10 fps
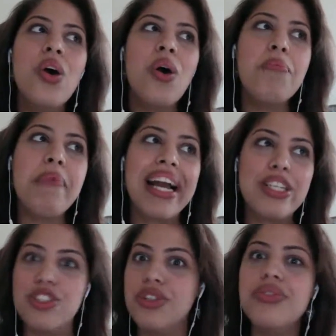my
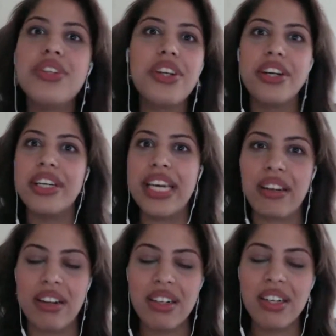junior
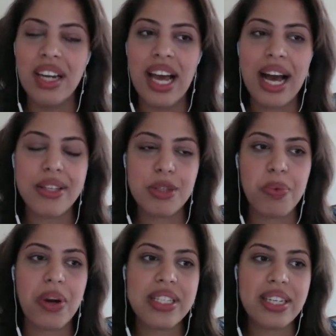year, I was
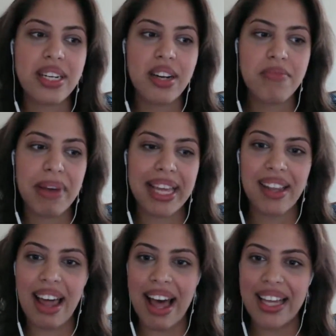president of my
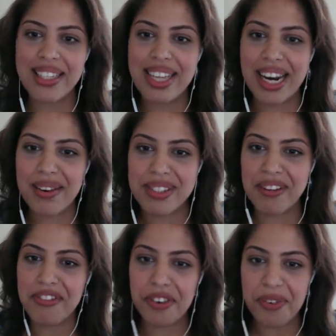class, and I was
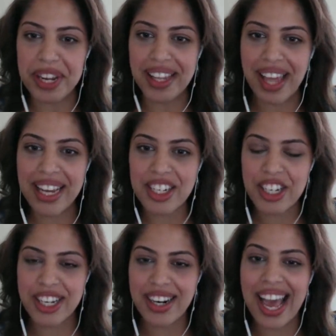up for
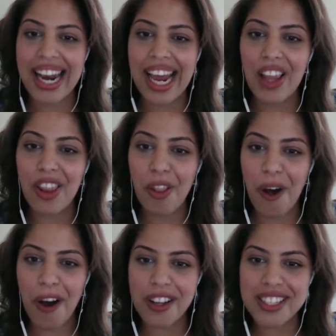re-election, and I
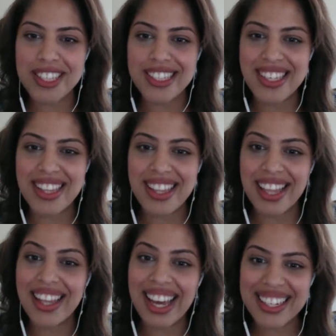lost the
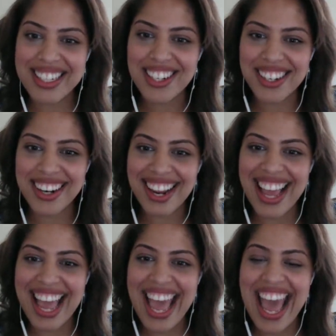election.
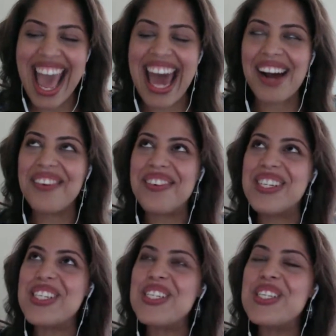And I
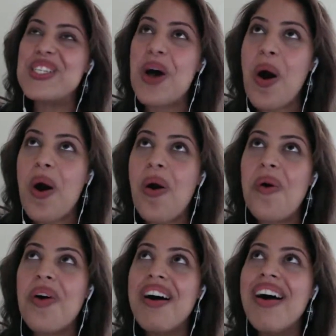was
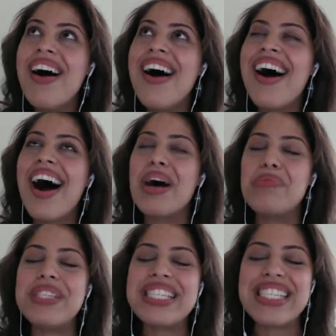so
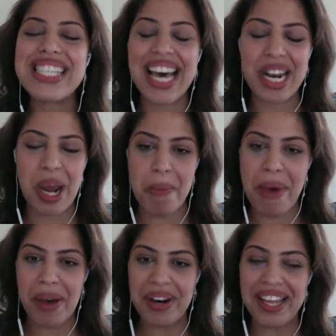upset
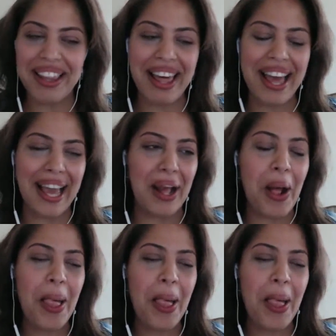about it. Like,